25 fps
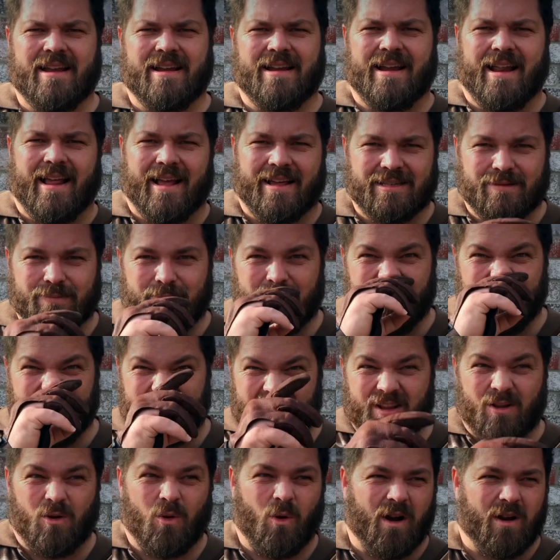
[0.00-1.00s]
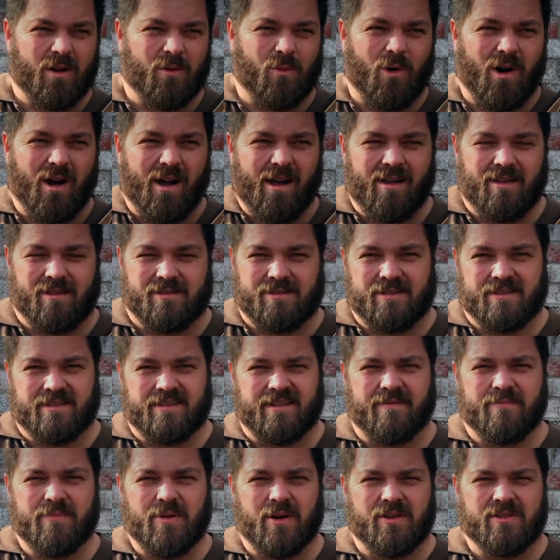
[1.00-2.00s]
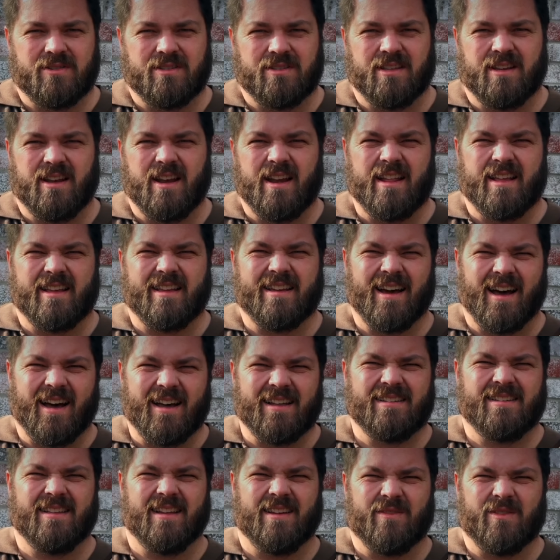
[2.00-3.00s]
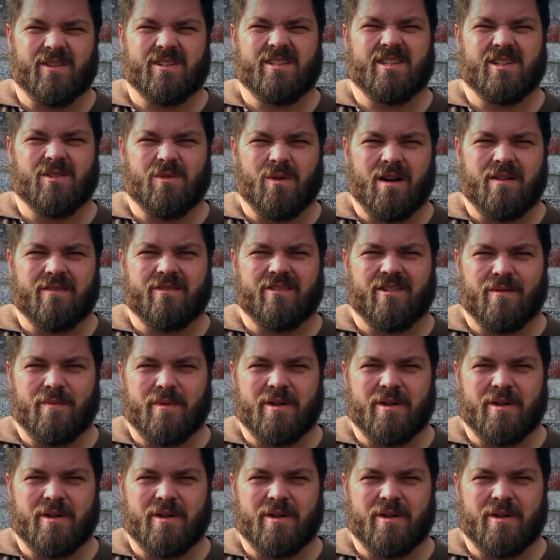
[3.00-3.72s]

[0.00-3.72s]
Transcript: and it has been quite a while since I posted any content whatsoever